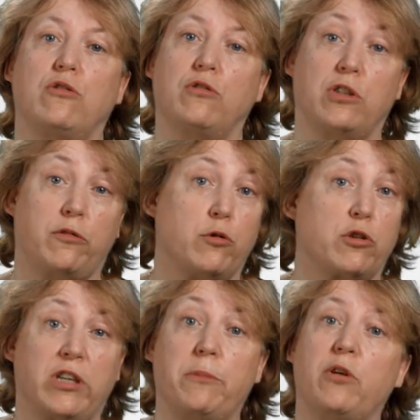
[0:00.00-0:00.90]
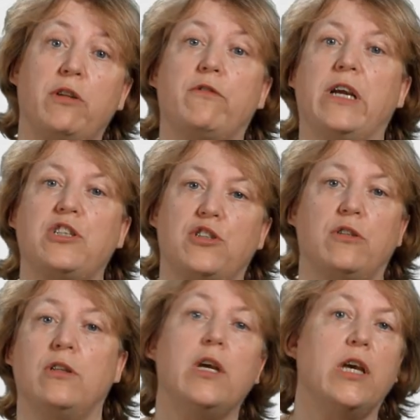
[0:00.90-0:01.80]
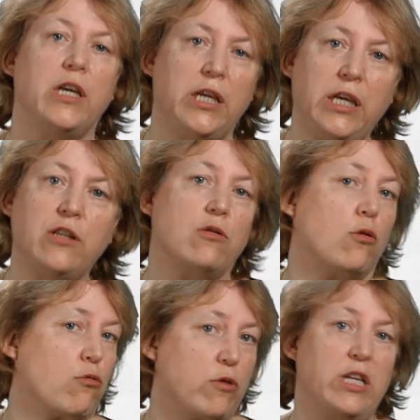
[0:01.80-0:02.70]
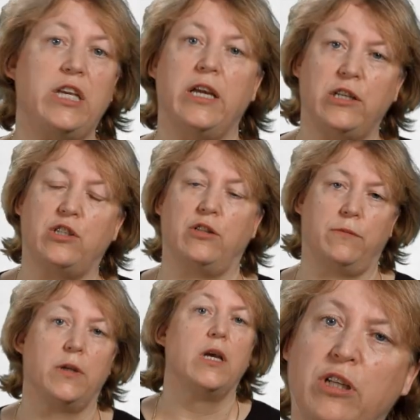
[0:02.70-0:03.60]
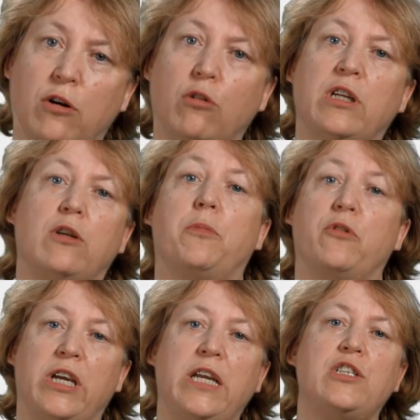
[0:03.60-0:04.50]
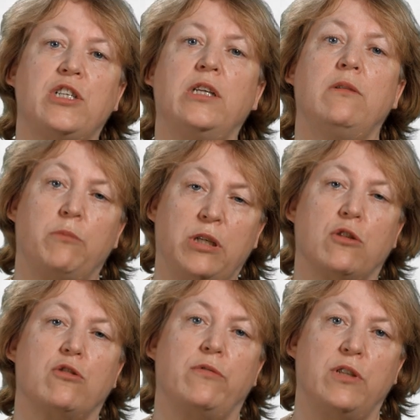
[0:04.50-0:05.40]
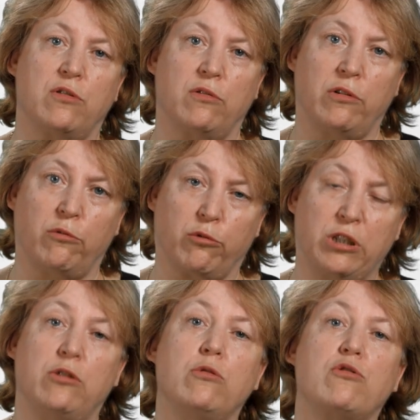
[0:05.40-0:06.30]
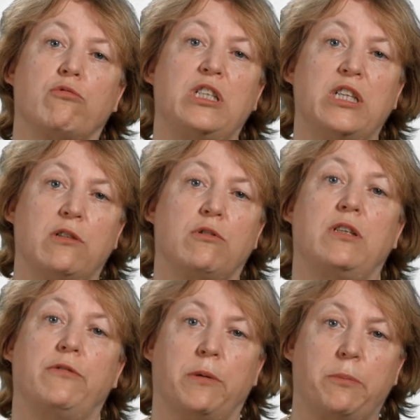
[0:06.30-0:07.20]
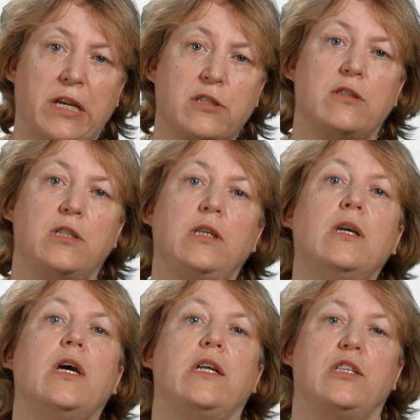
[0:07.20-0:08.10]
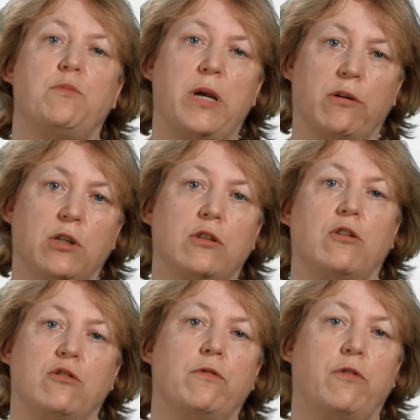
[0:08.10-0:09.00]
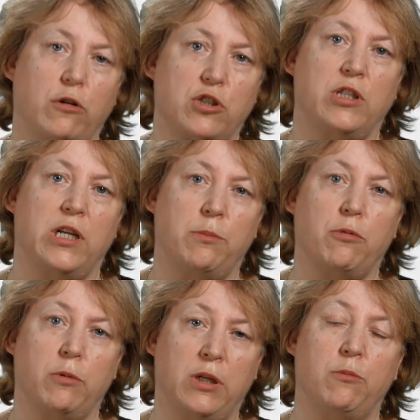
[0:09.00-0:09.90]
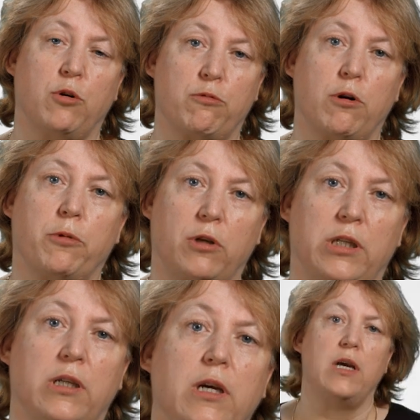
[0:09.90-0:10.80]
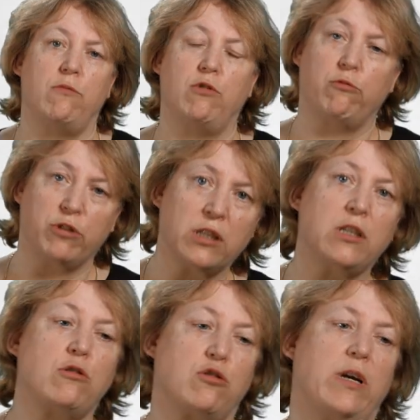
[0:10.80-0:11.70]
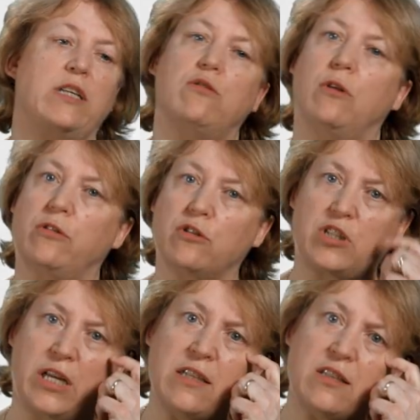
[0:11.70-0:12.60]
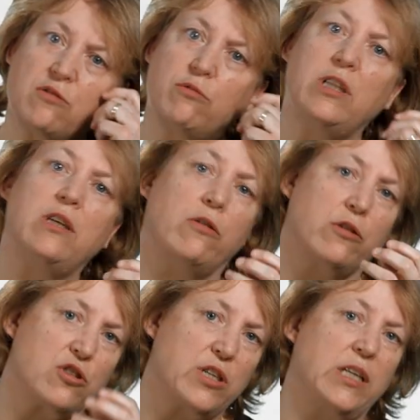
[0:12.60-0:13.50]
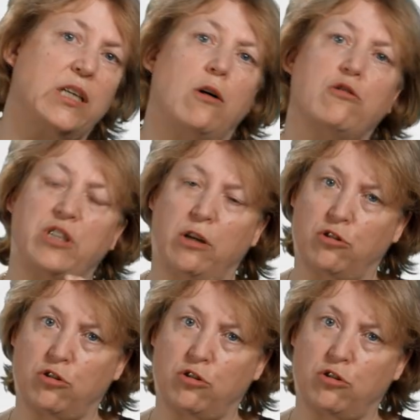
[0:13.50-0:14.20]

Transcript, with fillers: such as, for example, infection, heat, or radiation. We know that upon aging, because of this reduced regenerative capacity, this barrier doesn't function any, anymore properly. And what we're now trying to understand is really understanding how cells